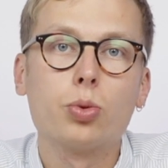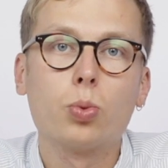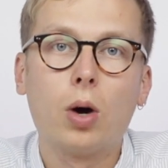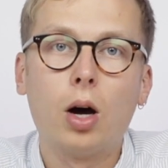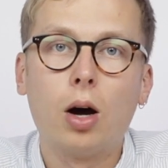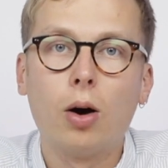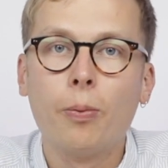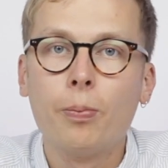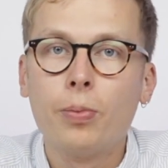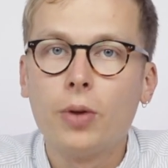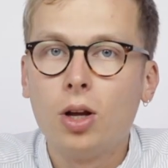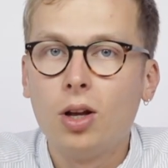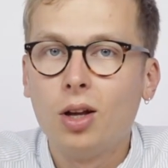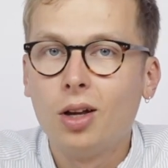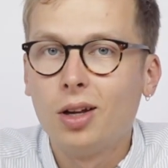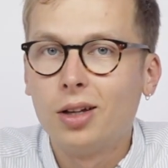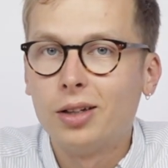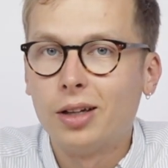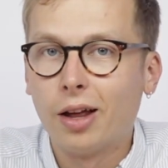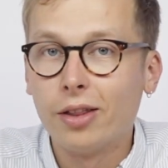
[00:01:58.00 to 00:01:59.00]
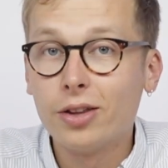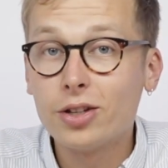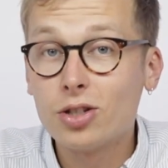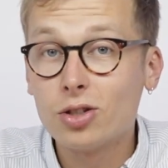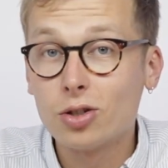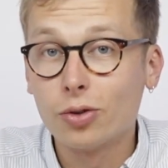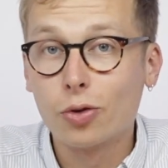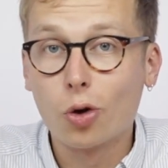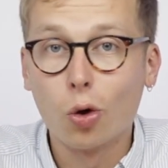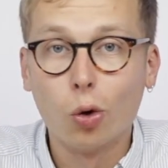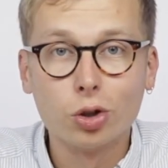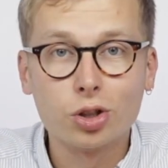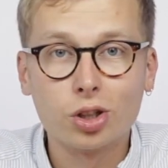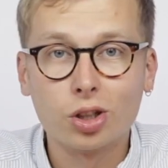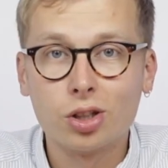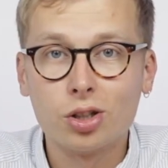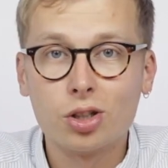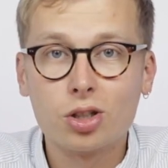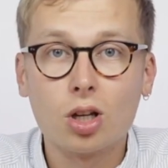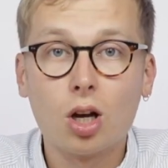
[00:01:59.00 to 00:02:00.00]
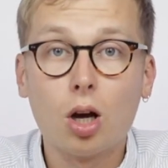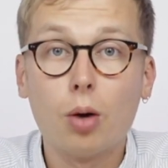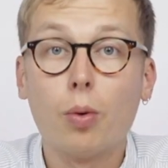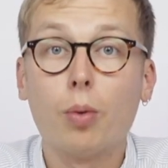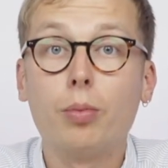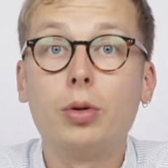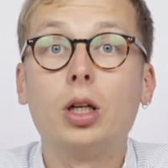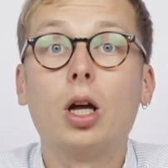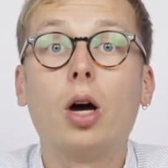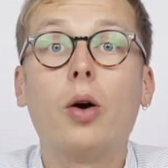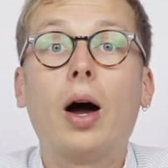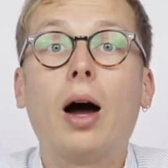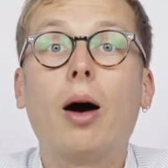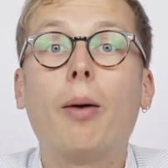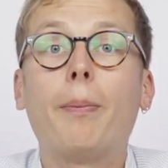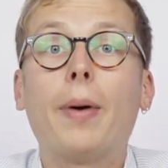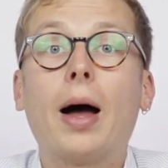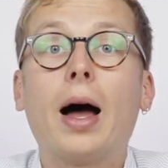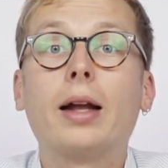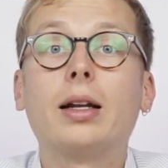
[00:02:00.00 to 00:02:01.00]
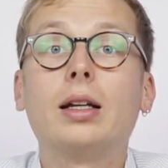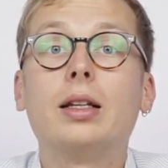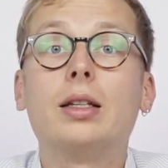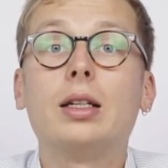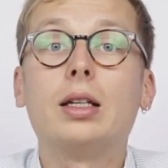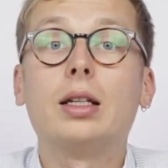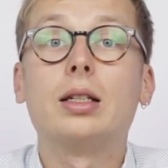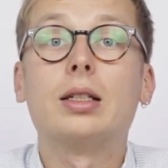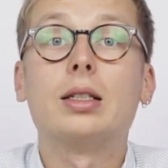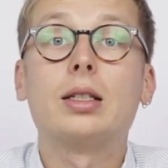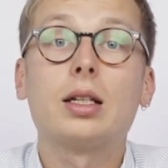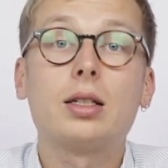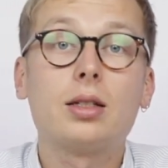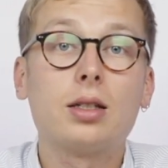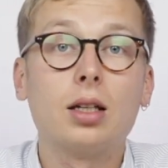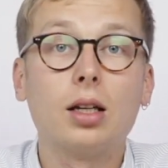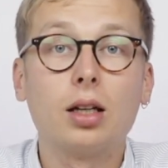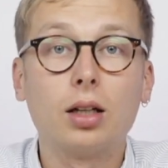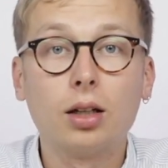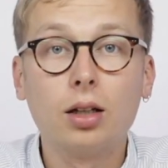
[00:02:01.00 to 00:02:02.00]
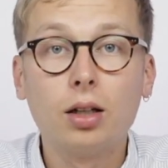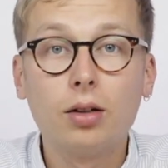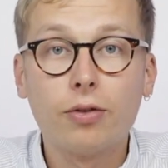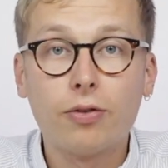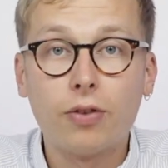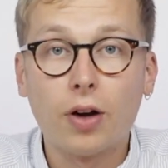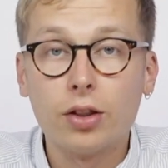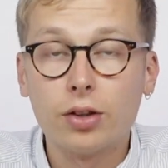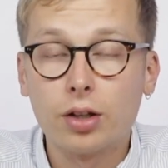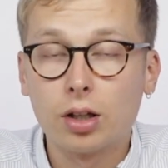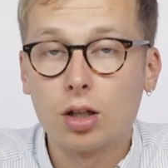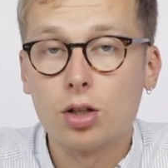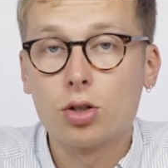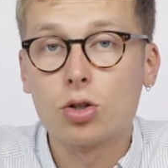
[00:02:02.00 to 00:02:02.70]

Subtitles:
as well. Now, this is of course a concern when we know how badly the existing funding